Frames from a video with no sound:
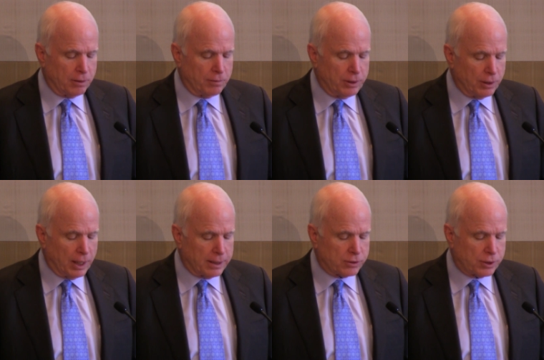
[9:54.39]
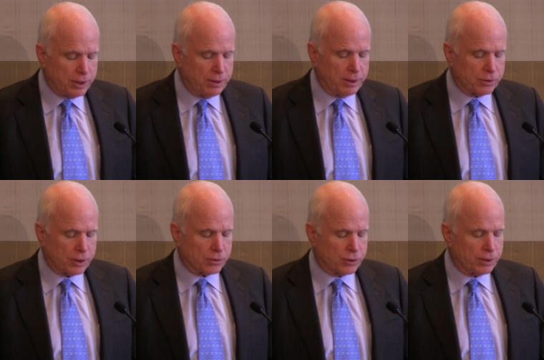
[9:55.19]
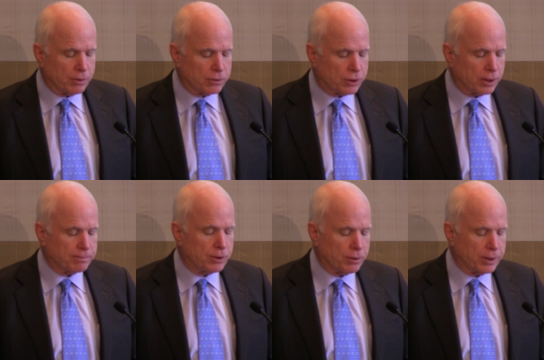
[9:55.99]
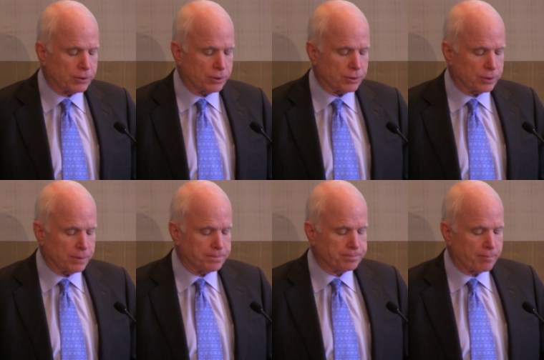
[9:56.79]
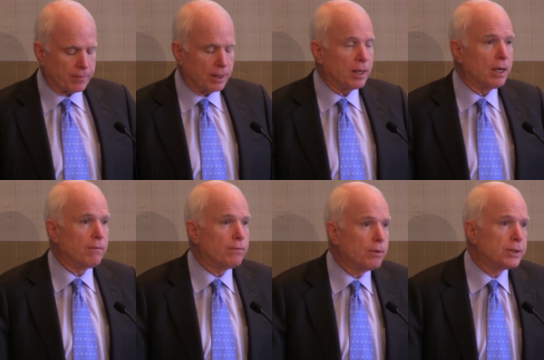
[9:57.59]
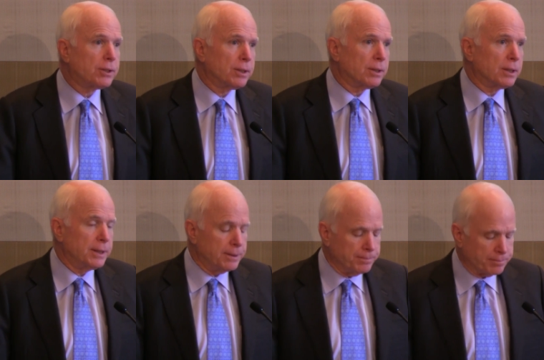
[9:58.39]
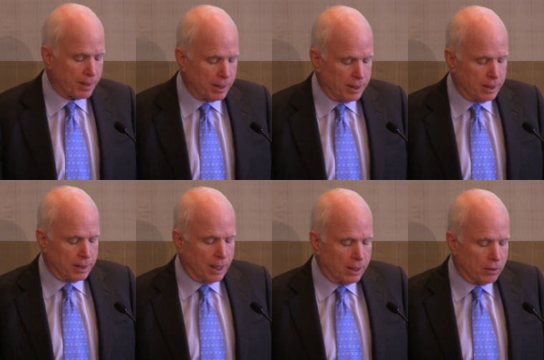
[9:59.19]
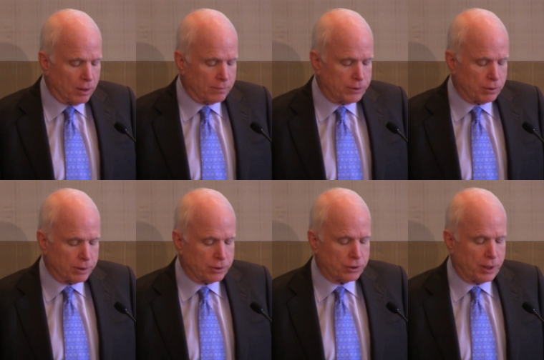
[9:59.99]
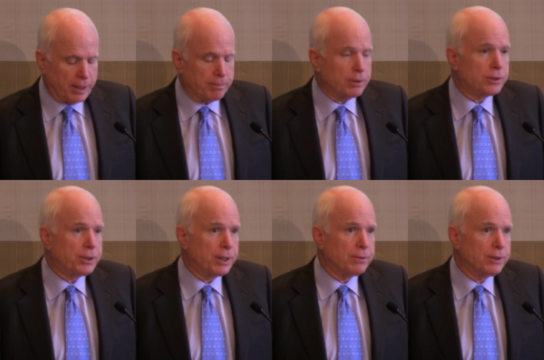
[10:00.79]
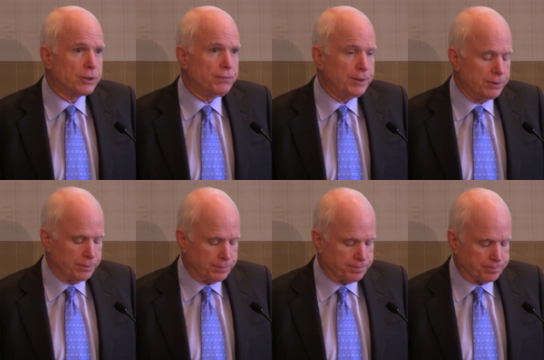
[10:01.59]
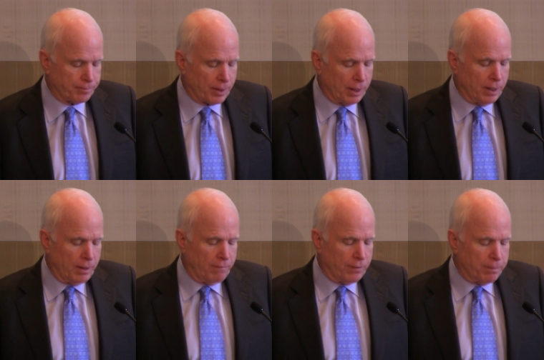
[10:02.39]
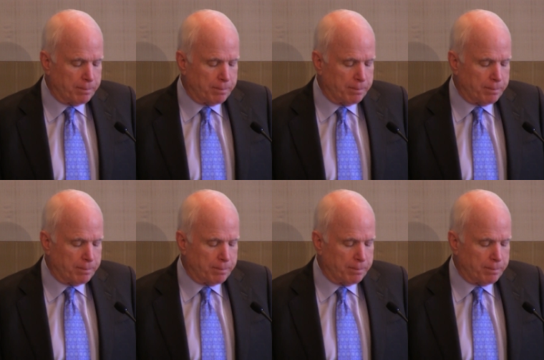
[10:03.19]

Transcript: We do not see these as zero-sum choices. Unfortunately, Not all of Georgia's neighbors share this view. For